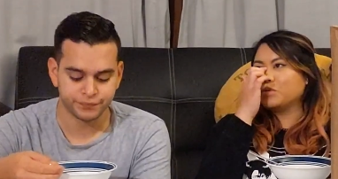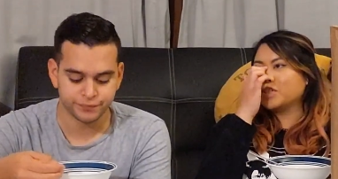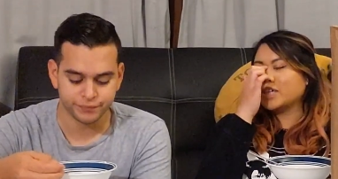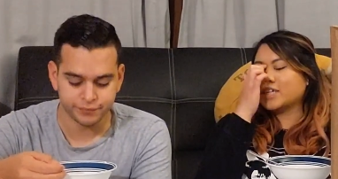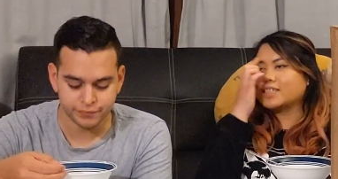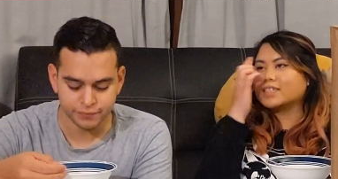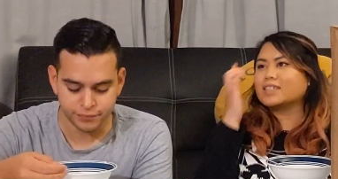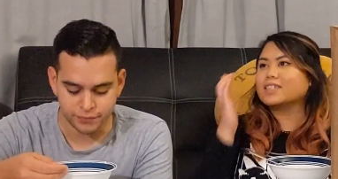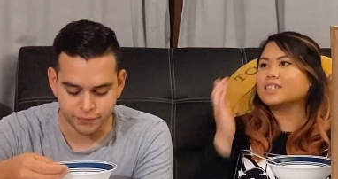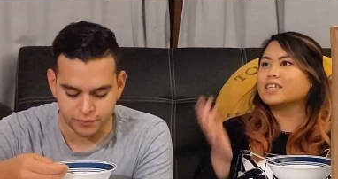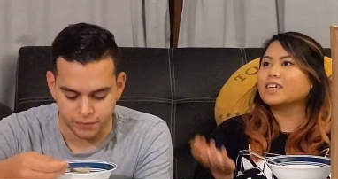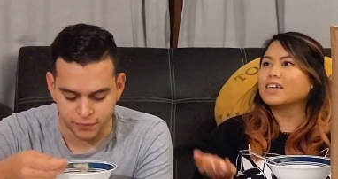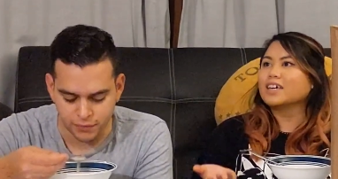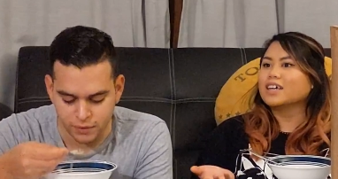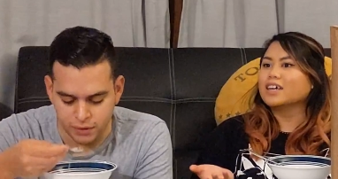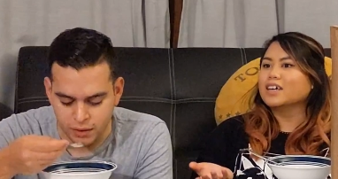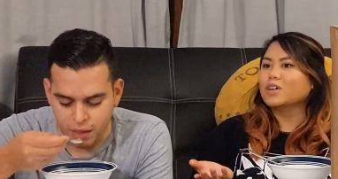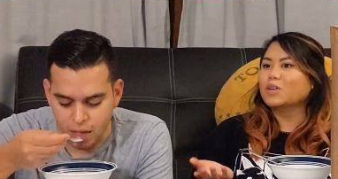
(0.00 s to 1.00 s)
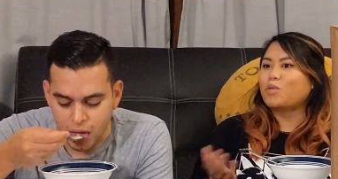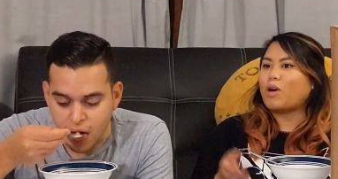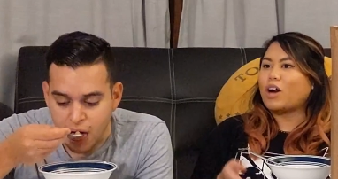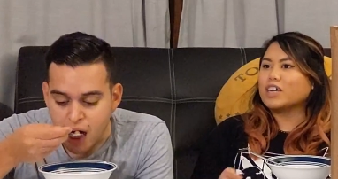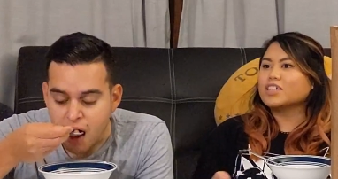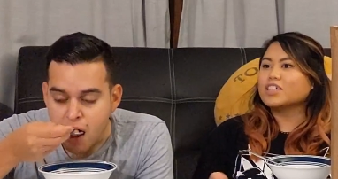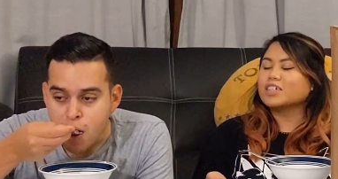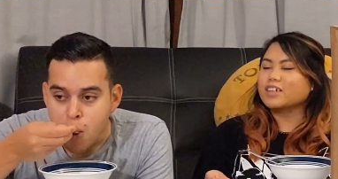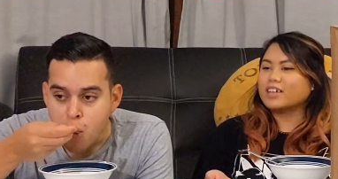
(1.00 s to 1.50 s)
Speaker 1: who just
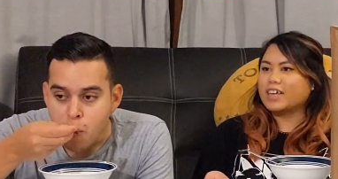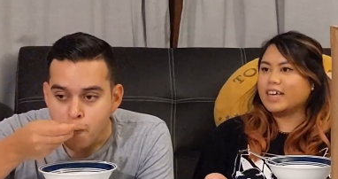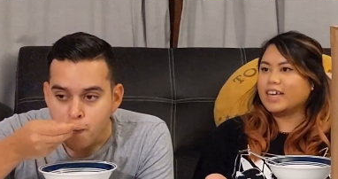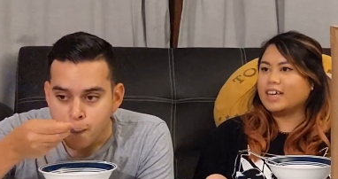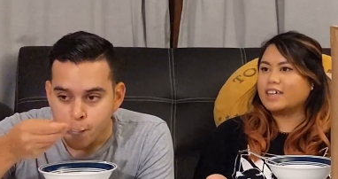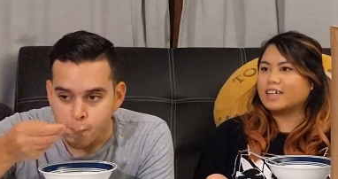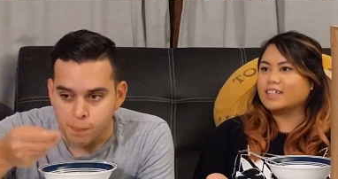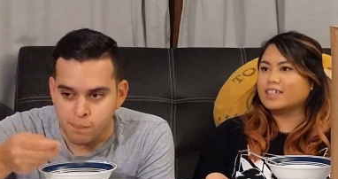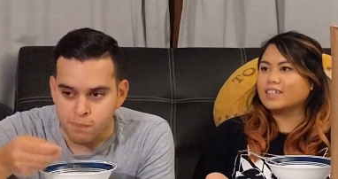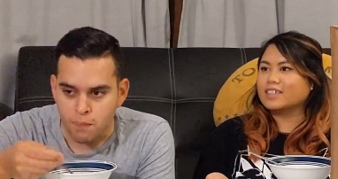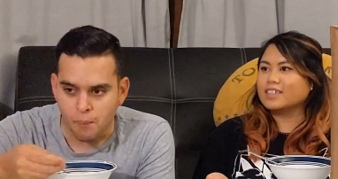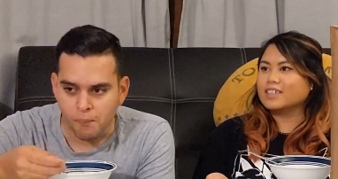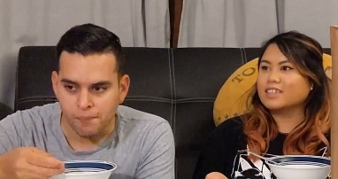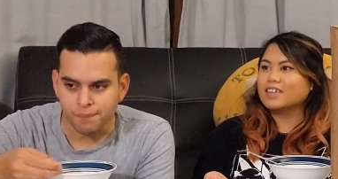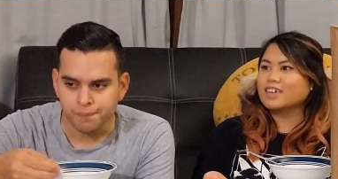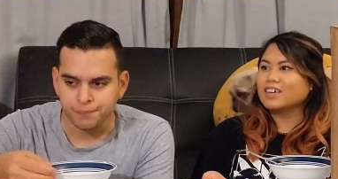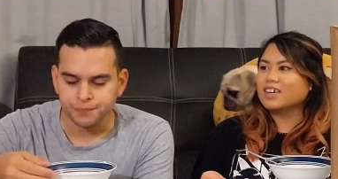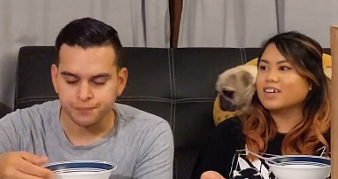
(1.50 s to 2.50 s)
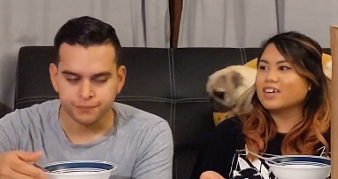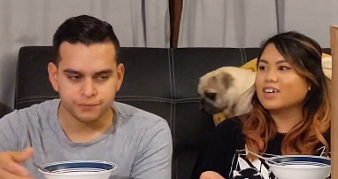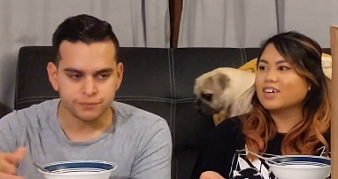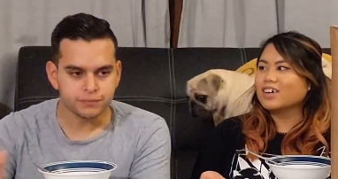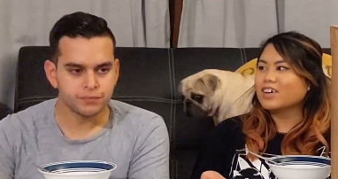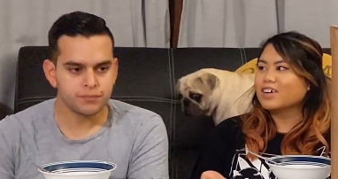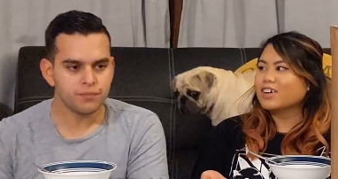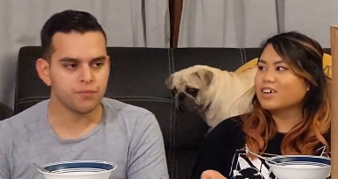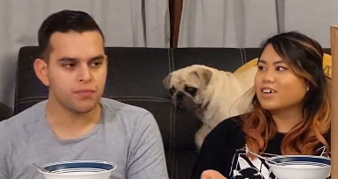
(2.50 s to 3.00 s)
wash their hands
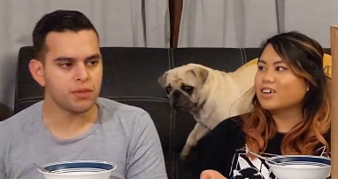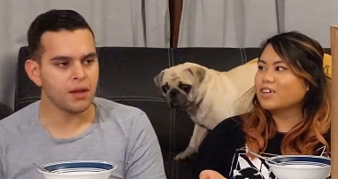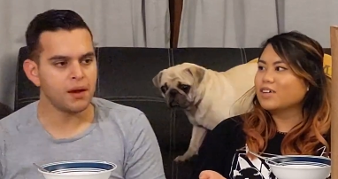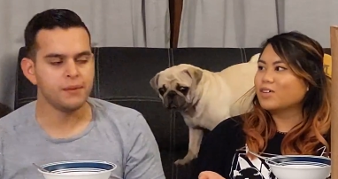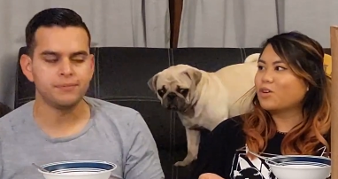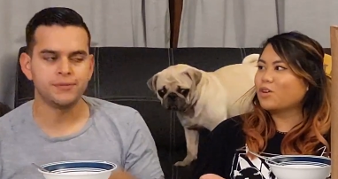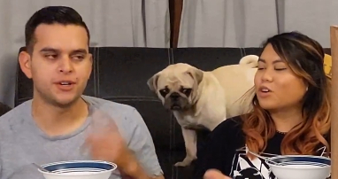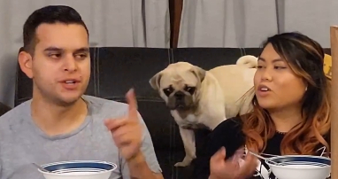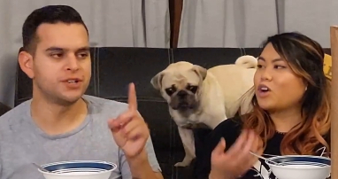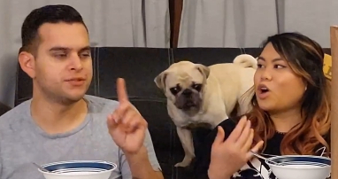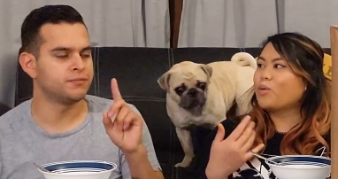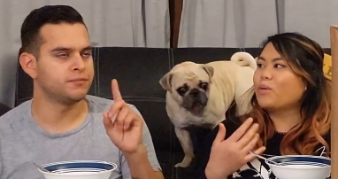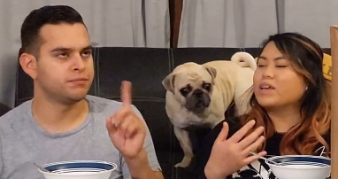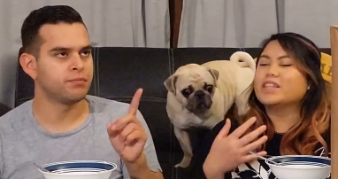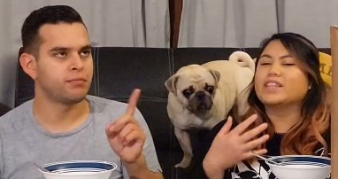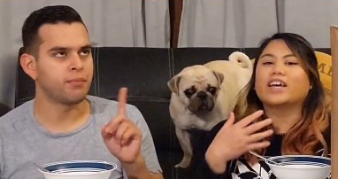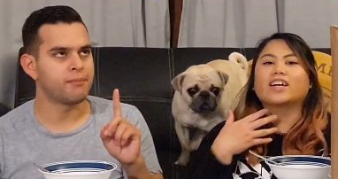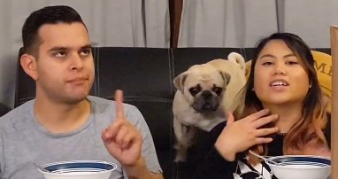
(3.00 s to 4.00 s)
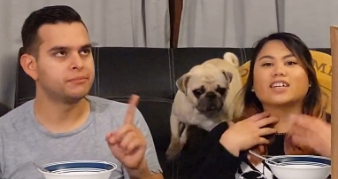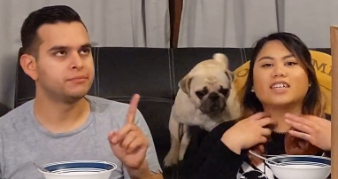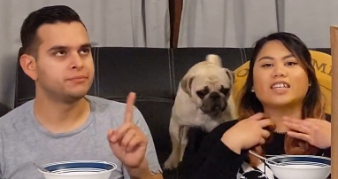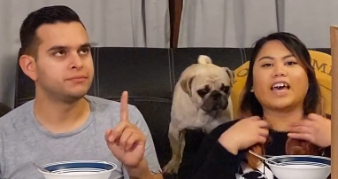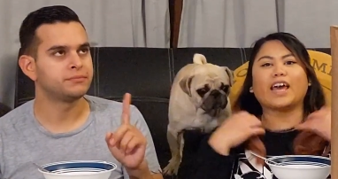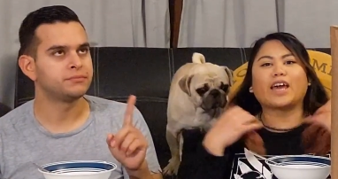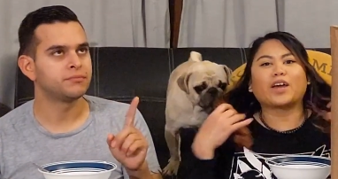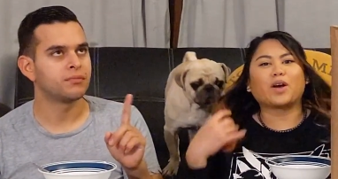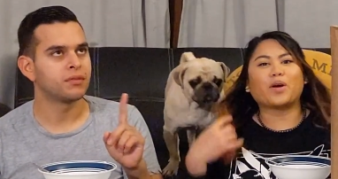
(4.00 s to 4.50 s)
or You're, go in there
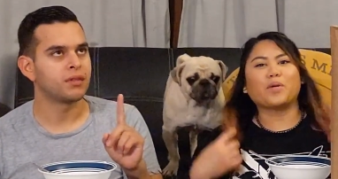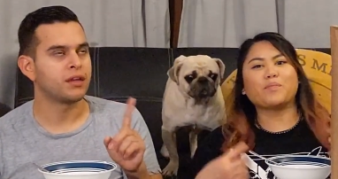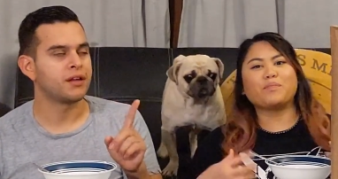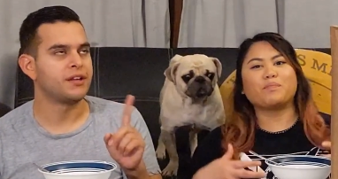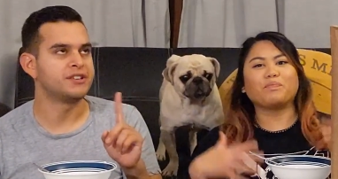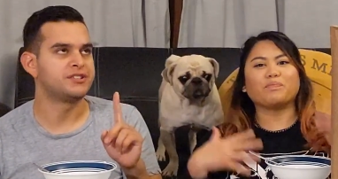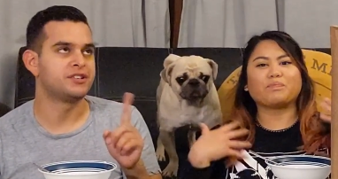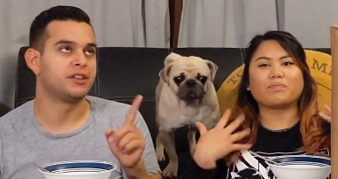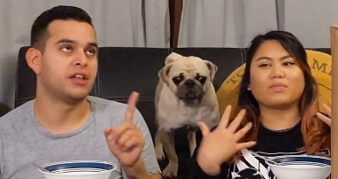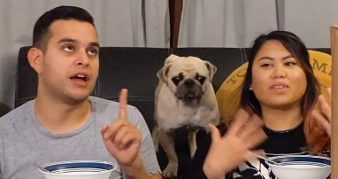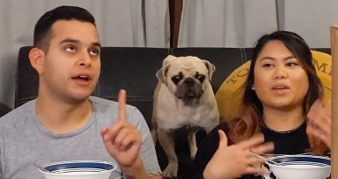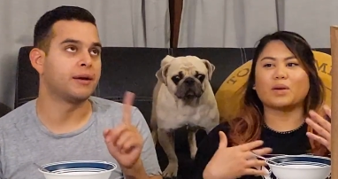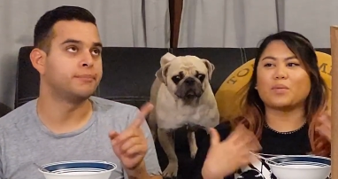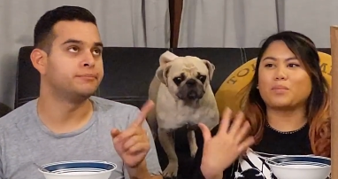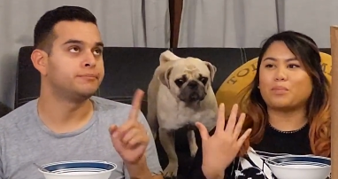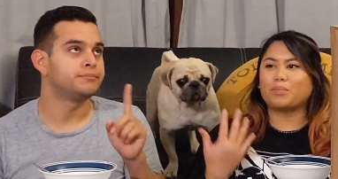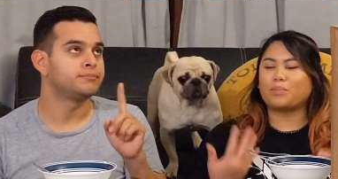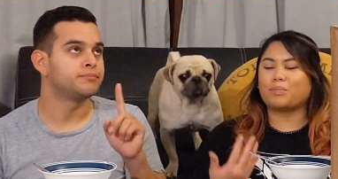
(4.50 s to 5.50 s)
to like. That's a lie